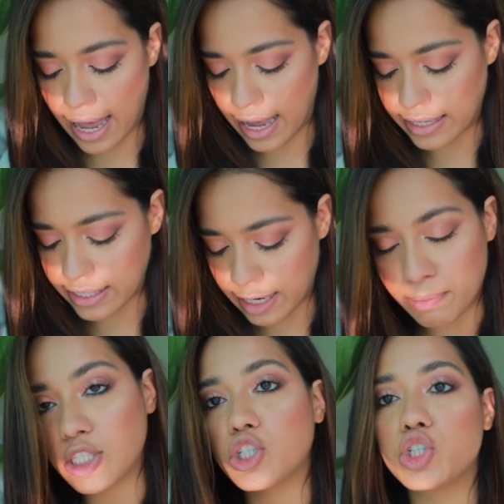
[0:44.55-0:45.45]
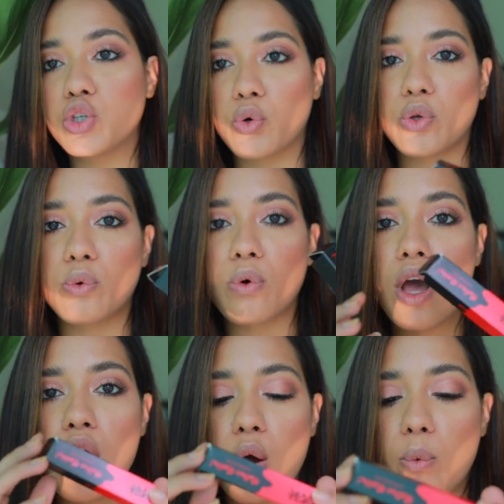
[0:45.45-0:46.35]
And let me just show you
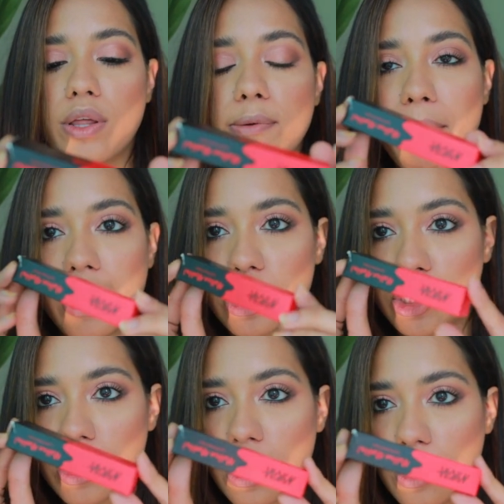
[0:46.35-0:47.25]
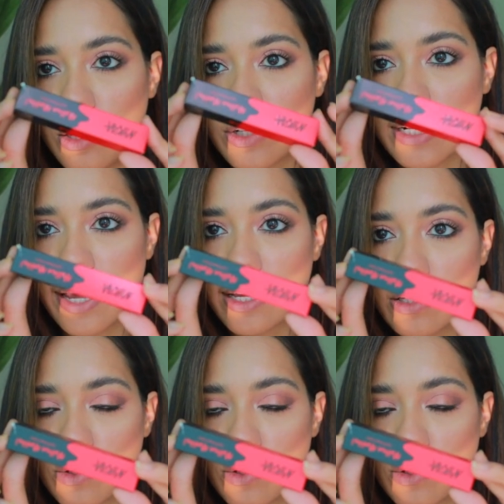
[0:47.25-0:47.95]
what the packaging looks like.